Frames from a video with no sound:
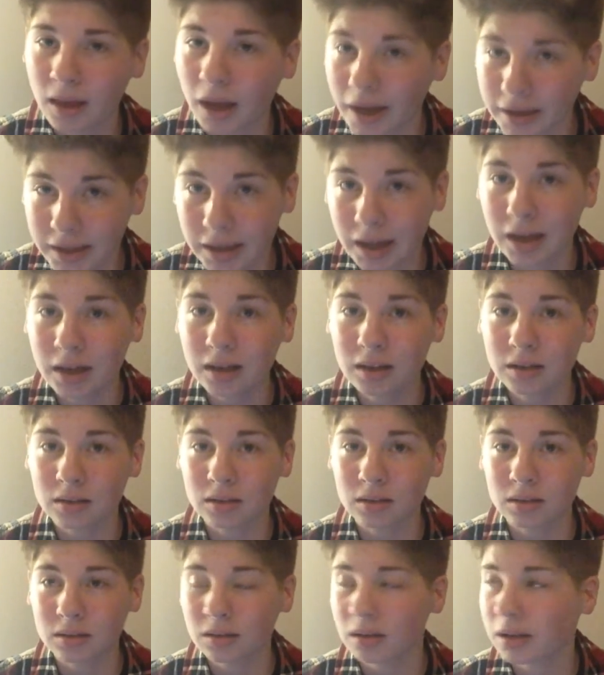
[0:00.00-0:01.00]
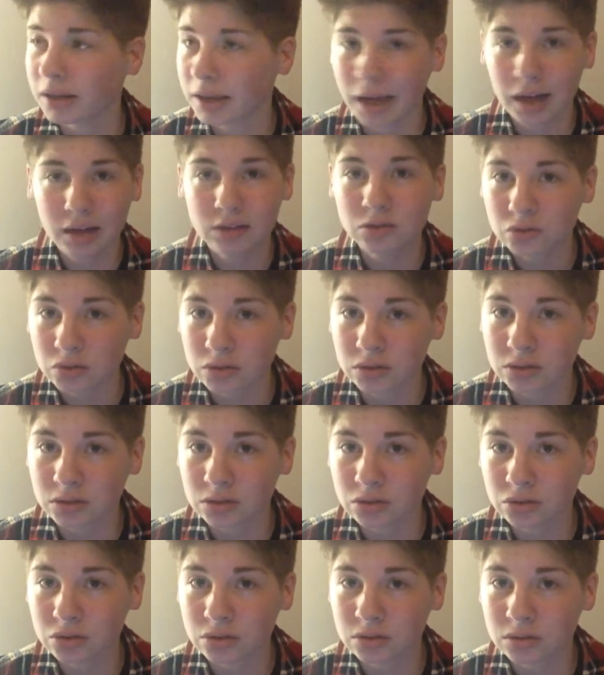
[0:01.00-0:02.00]
I can
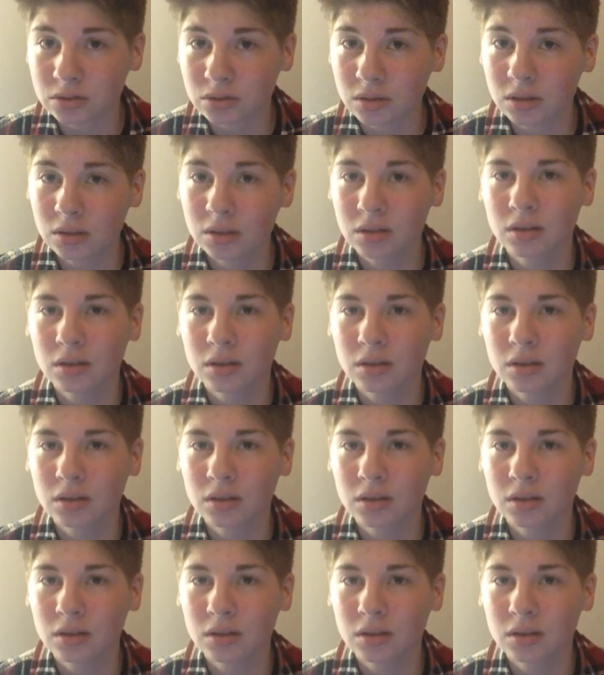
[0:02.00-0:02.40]
transition.